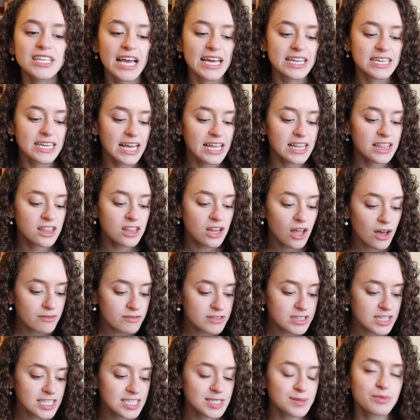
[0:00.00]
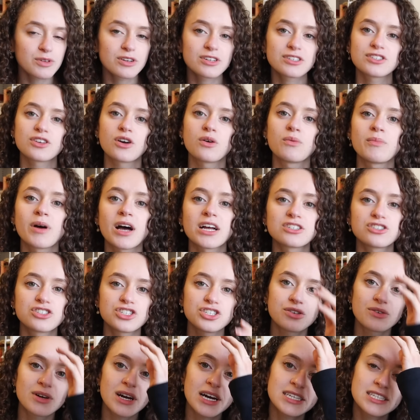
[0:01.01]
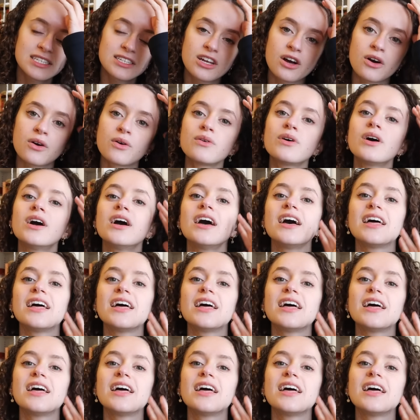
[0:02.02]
and I loved this book so much. You guys know